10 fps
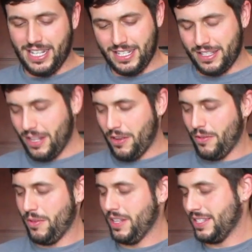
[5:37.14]

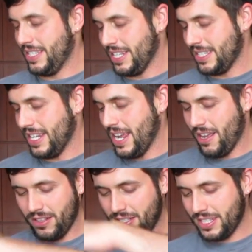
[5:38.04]
So, six
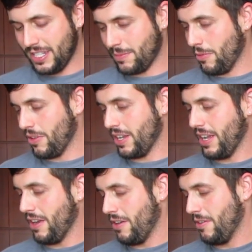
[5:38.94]
down, six more to
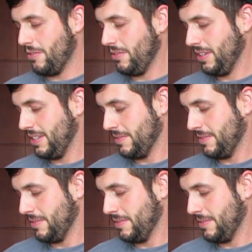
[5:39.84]
go.